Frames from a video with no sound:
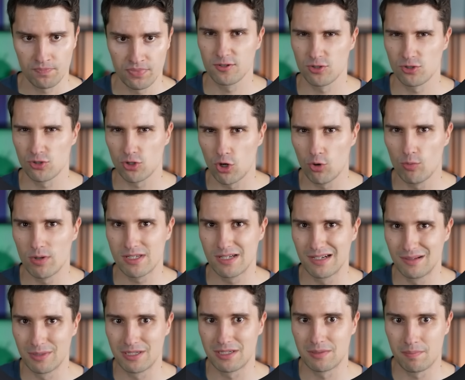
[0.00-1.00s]
So it's always a
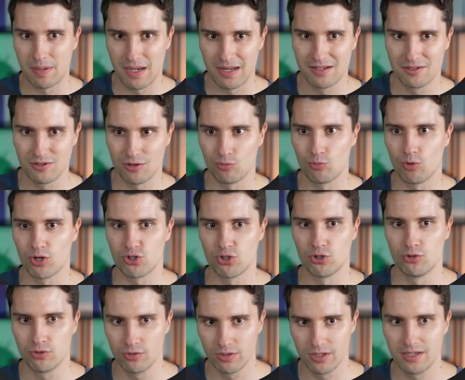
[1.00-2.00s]
little bit dependent on what you're
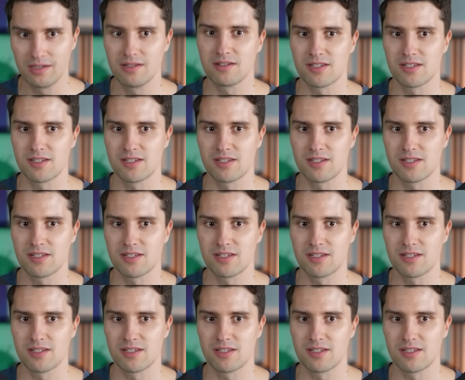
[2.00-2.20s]
doing.